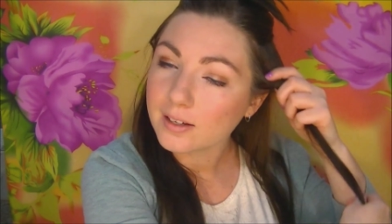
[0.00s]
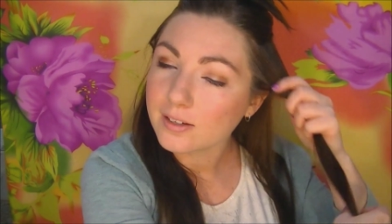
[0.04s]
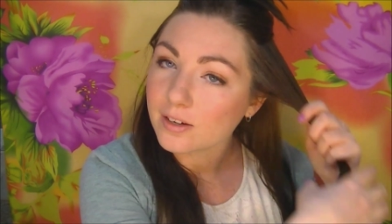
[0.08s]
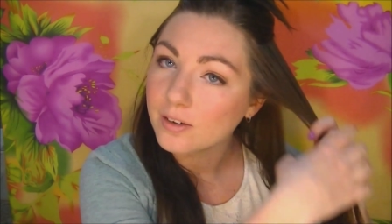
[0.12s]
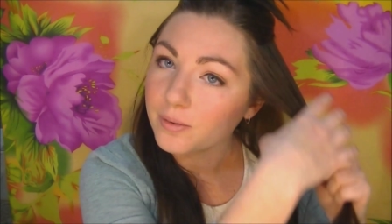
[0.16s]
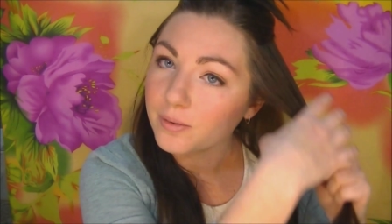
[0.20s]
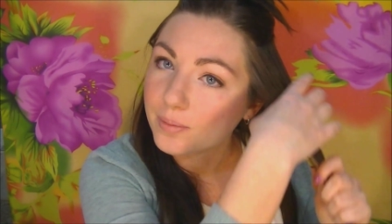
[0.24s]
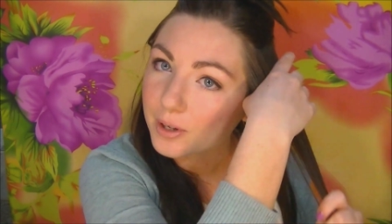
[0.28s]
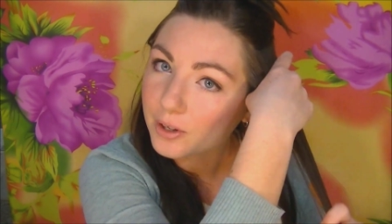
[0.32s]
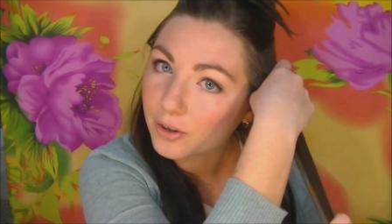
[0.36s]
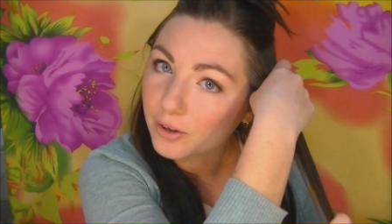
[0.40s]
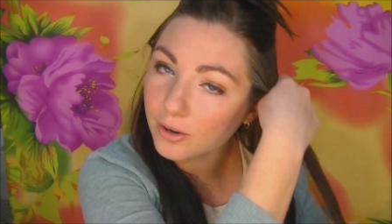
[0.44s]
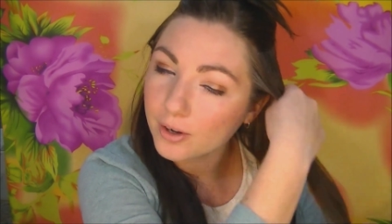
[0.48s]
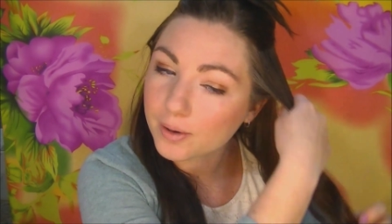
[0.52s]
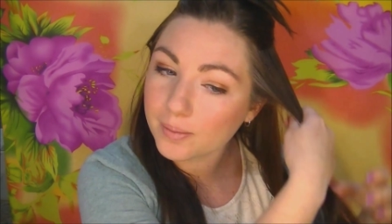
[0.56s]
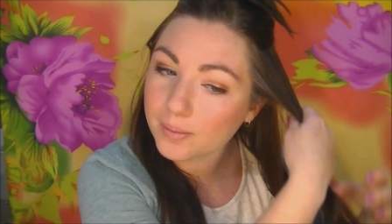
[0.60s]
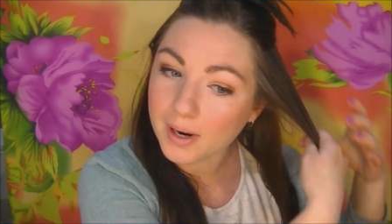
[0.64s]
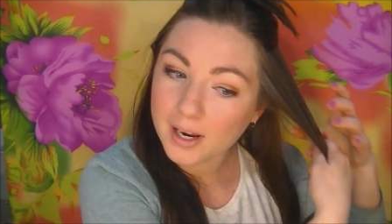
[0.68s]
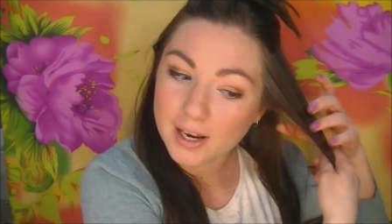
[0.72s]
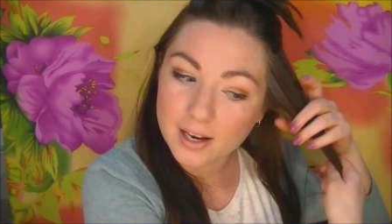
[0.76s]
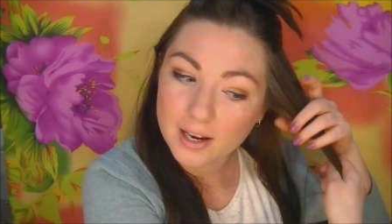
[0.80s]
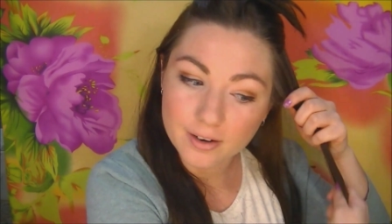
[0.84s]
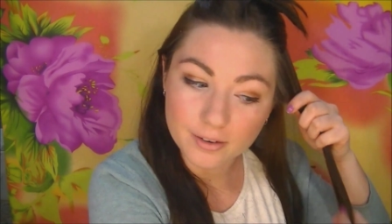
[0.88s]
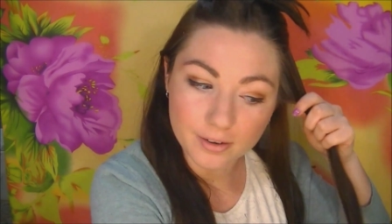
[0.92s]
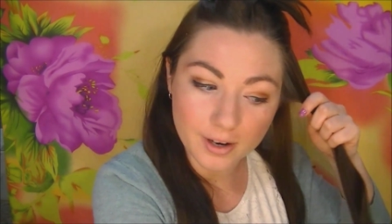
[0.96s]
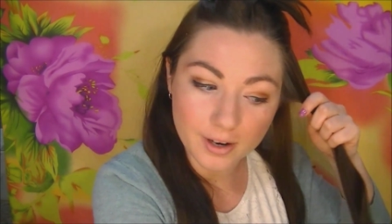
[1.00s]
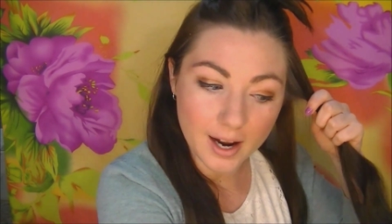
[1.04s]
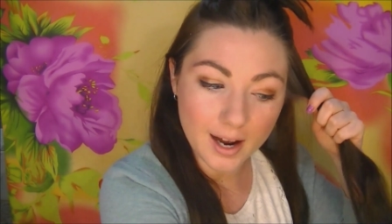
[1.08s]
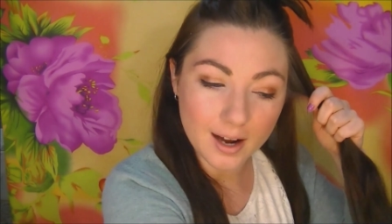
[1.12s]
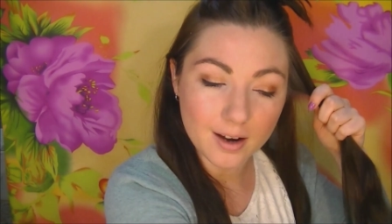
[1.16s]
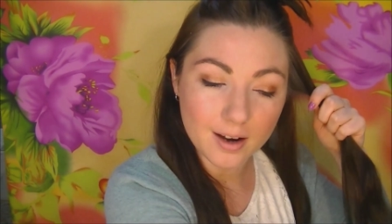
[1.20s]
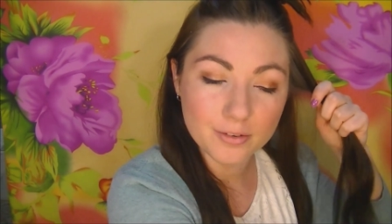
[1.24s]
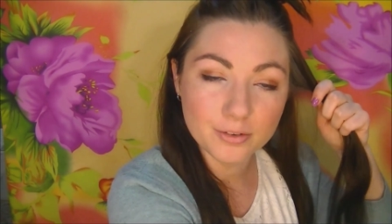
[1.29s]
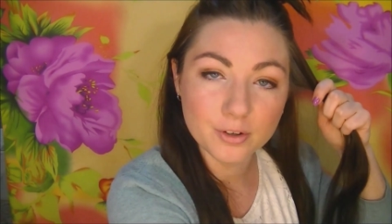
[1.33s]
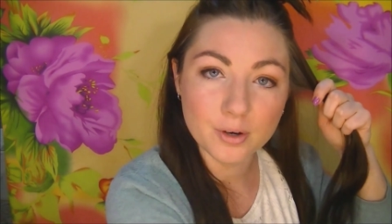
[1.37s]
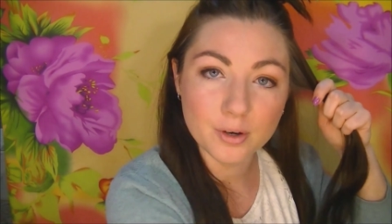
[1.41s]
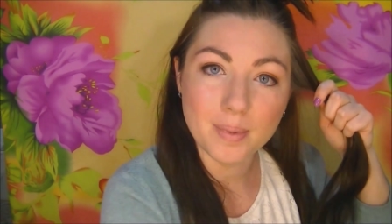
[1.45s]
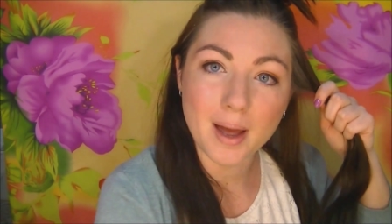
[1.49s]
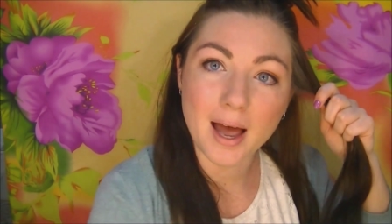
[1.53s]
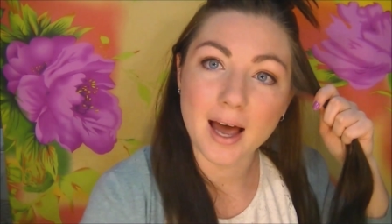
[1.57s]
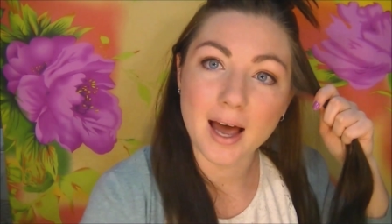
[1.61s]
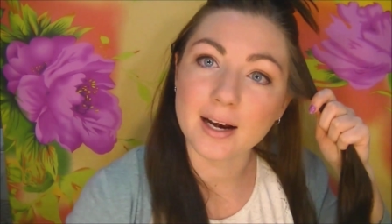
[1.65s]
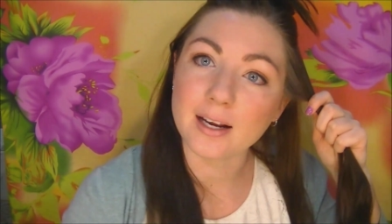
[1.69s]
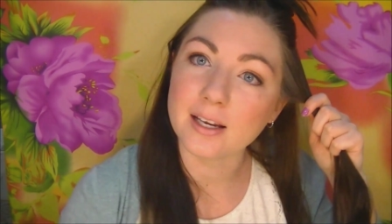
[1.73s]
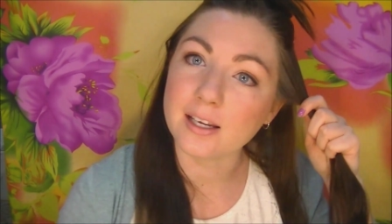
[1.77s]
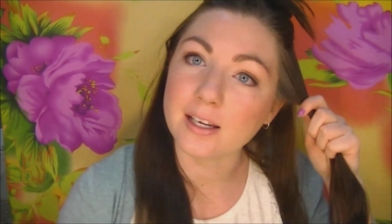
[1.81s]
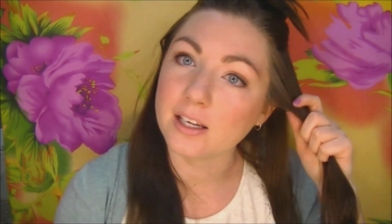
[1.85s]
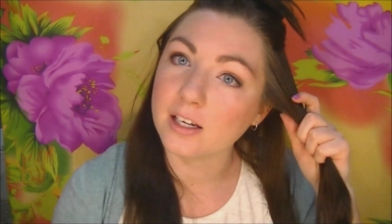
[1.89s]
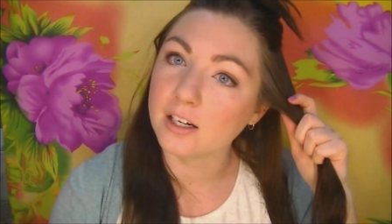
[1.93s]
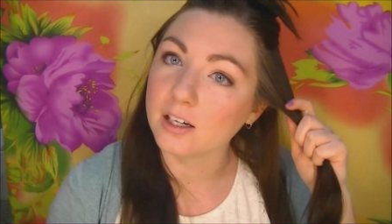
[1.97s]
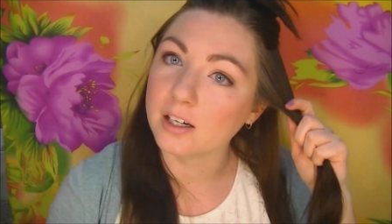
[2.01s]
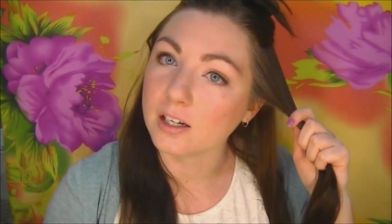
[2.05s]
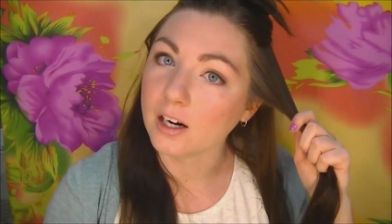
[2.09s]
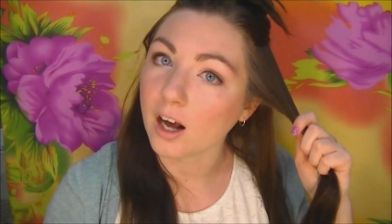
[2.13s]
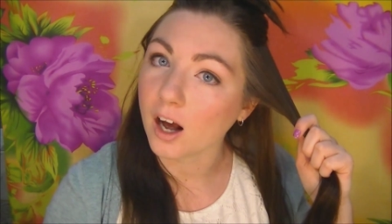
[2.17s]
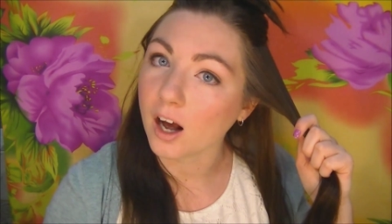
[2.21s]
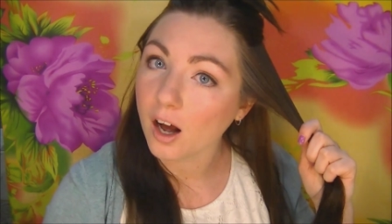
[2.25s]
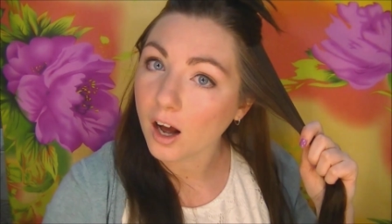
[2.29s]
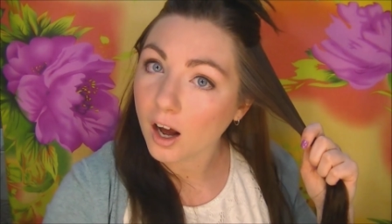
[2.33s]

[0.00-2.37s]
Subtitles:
So I've been growing my hair out for about 1.5 years.